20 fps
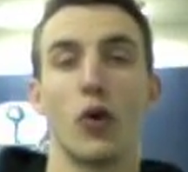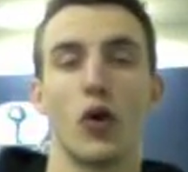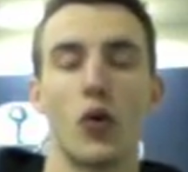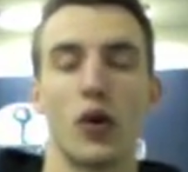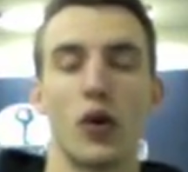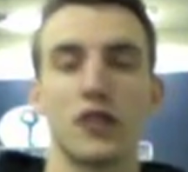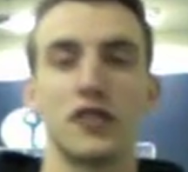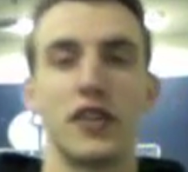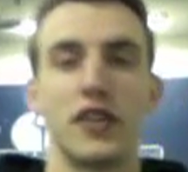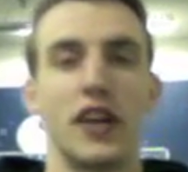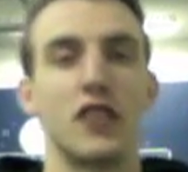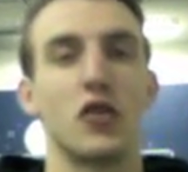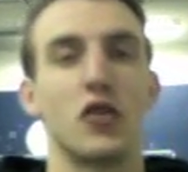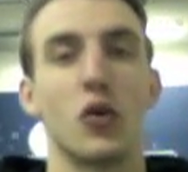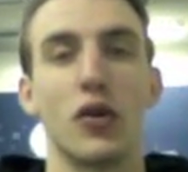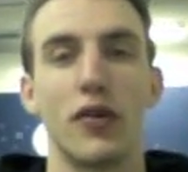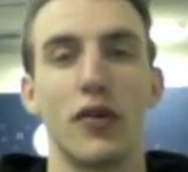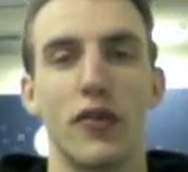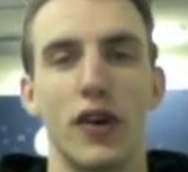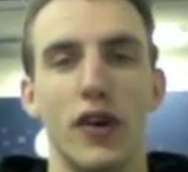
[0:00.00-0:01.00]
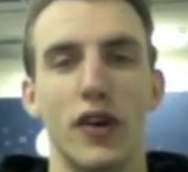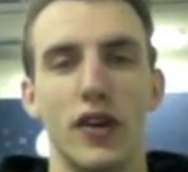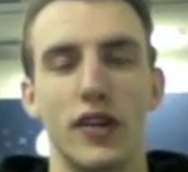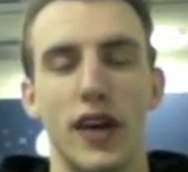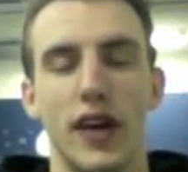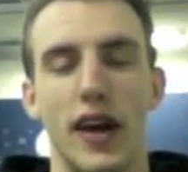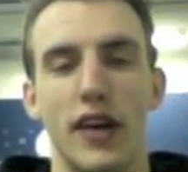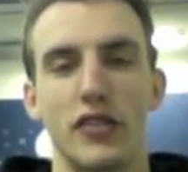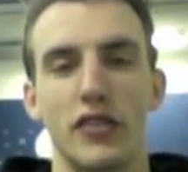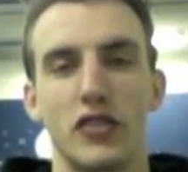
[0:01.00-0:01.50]
question that I totally forgot to
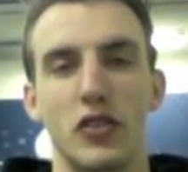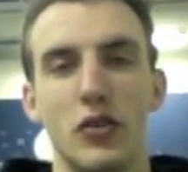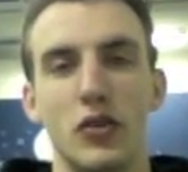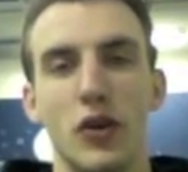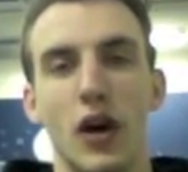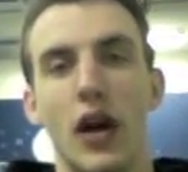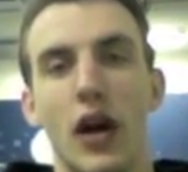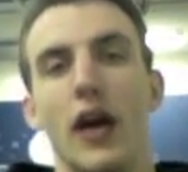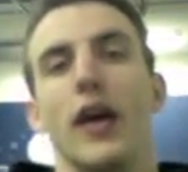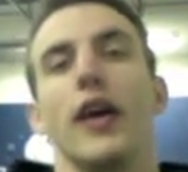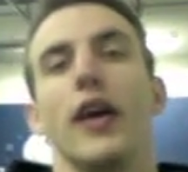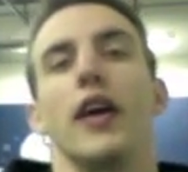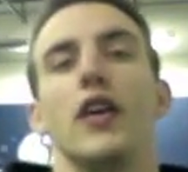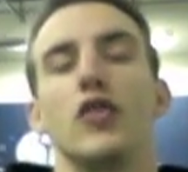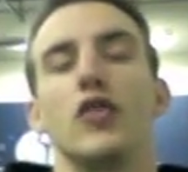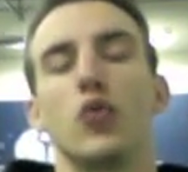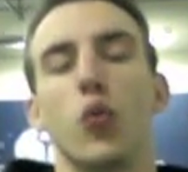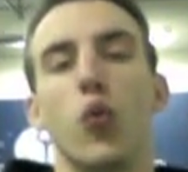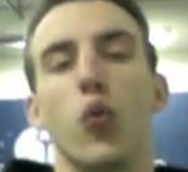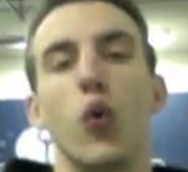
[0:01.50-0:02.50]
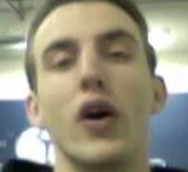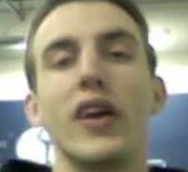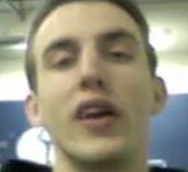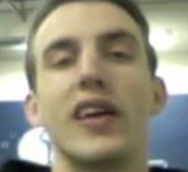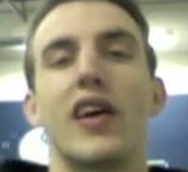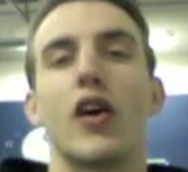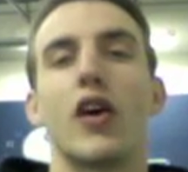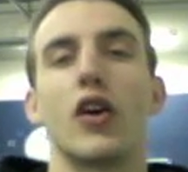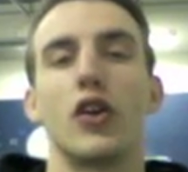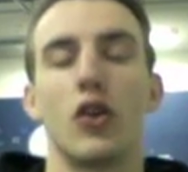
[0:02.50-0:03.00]
ask you is what
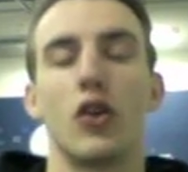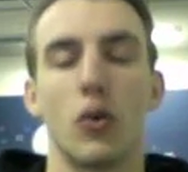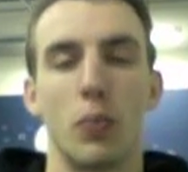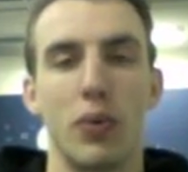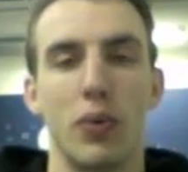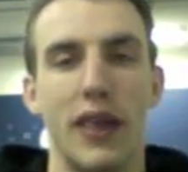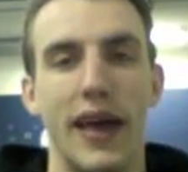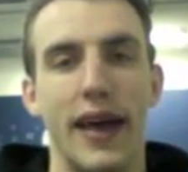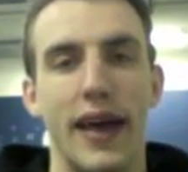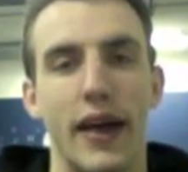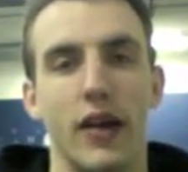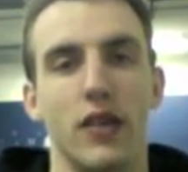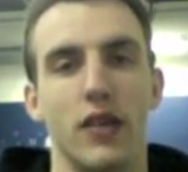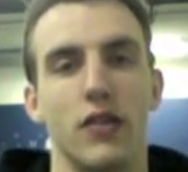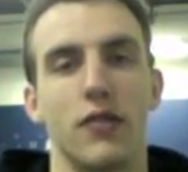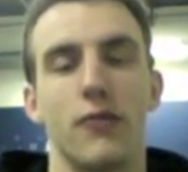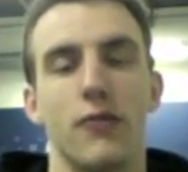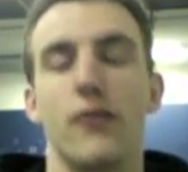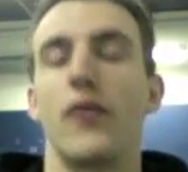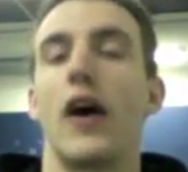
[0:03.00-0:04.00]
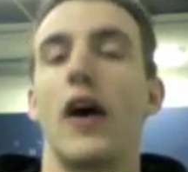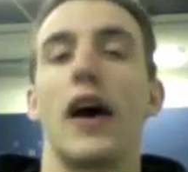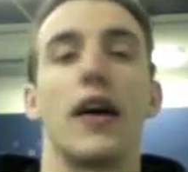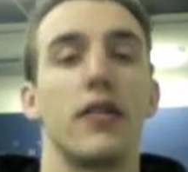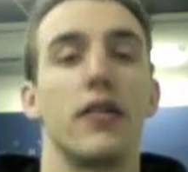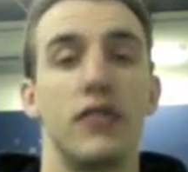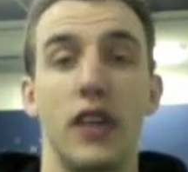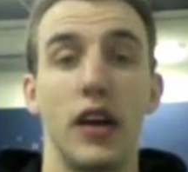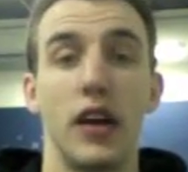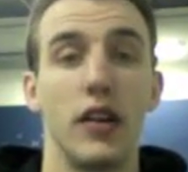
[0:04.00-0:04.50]
are your plans five,
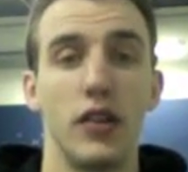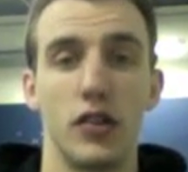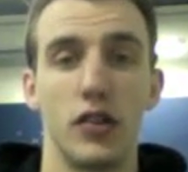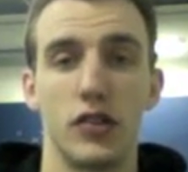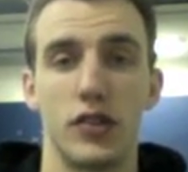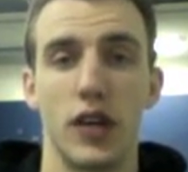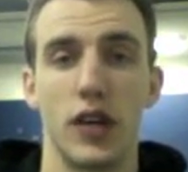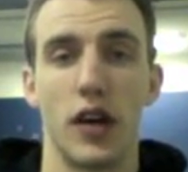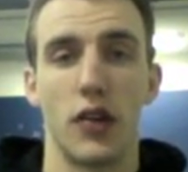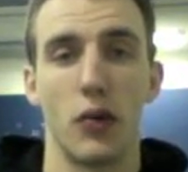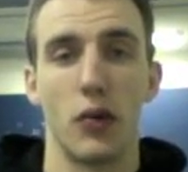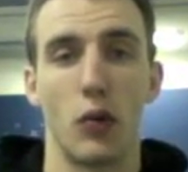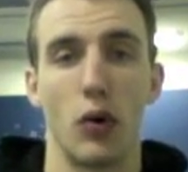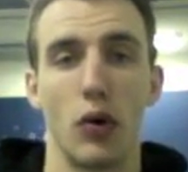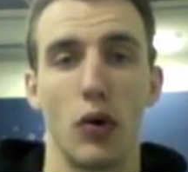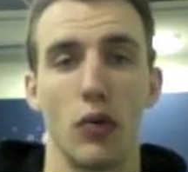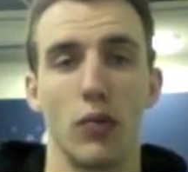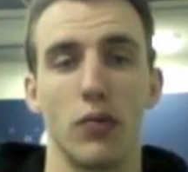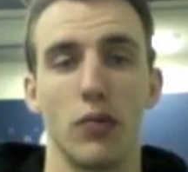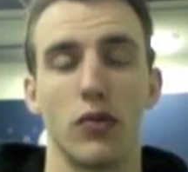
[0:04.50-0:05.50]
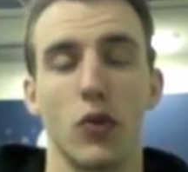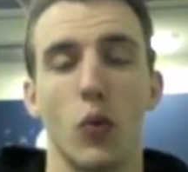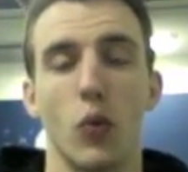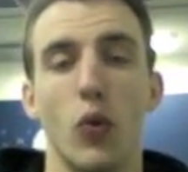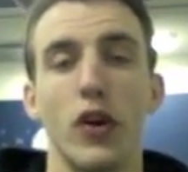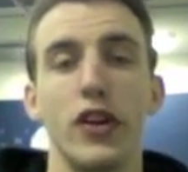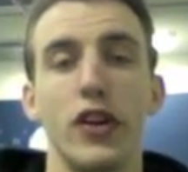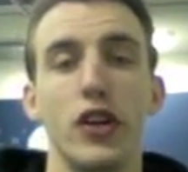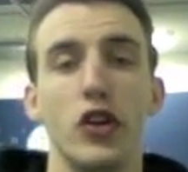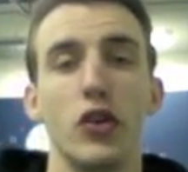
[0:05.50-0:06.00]
ten years down the road? So
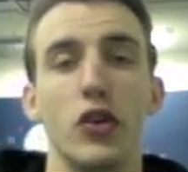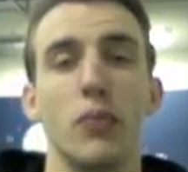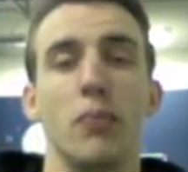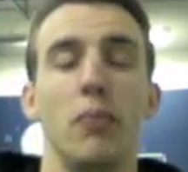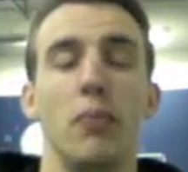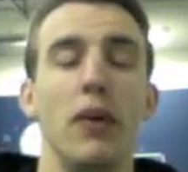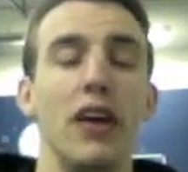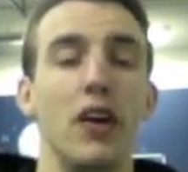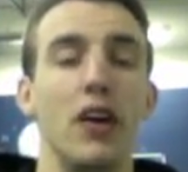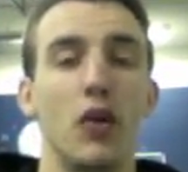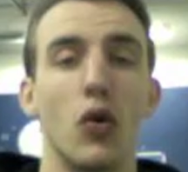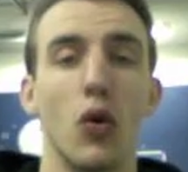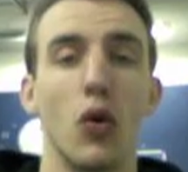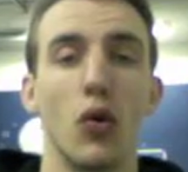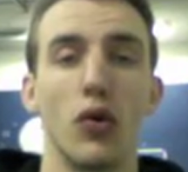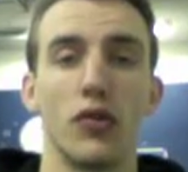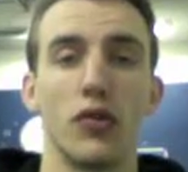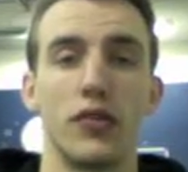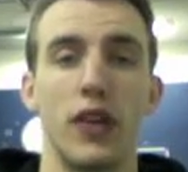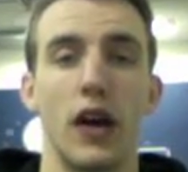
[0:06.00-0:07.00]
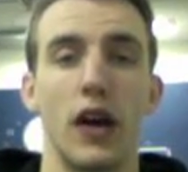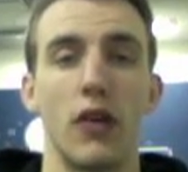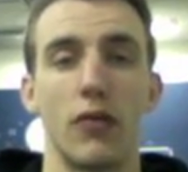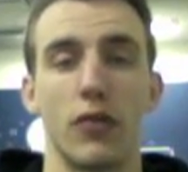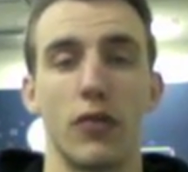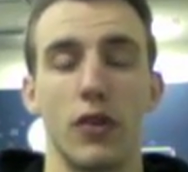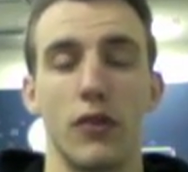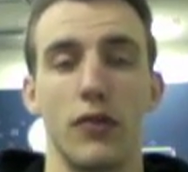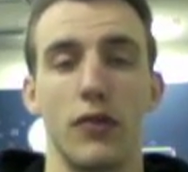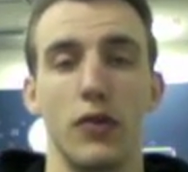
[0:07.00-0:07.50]
what are your big goals down for
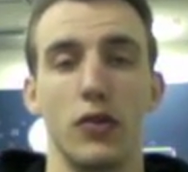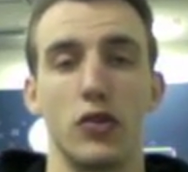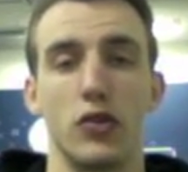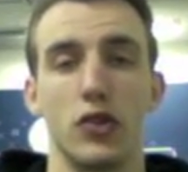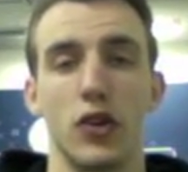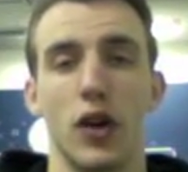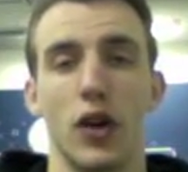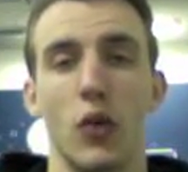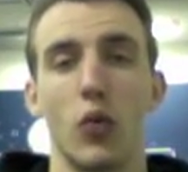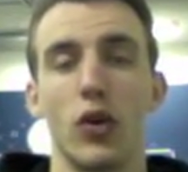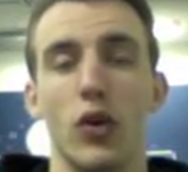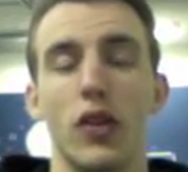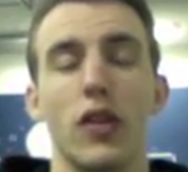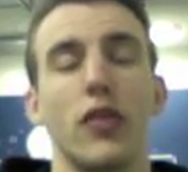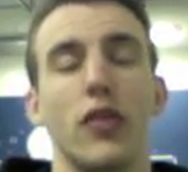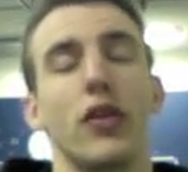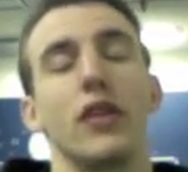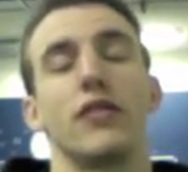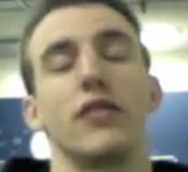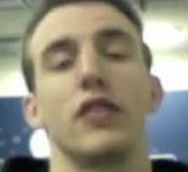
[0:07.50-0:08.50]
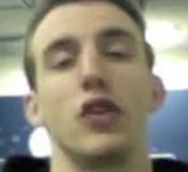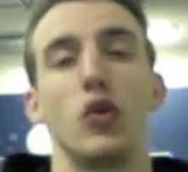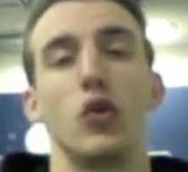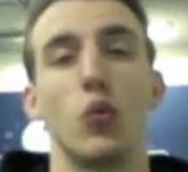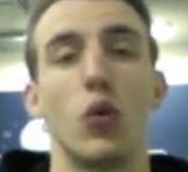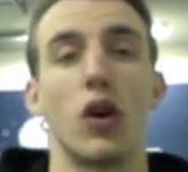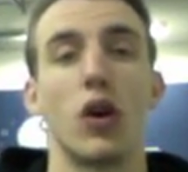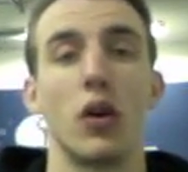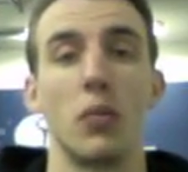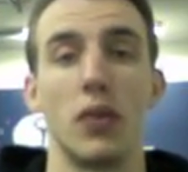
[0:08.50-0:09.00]
the future and what are the things that you
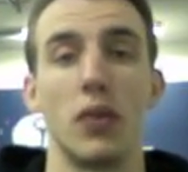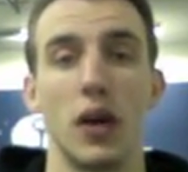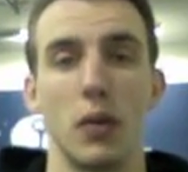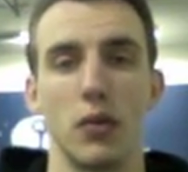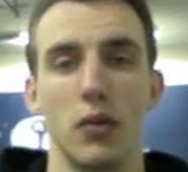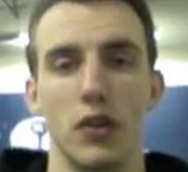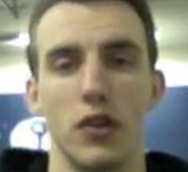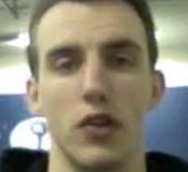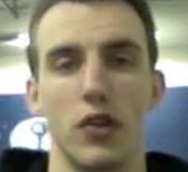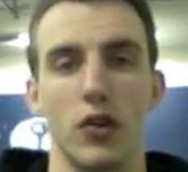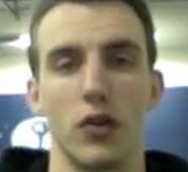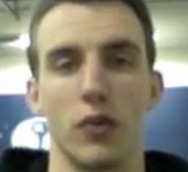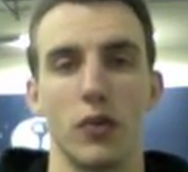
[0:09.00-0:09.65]
want to be able to do?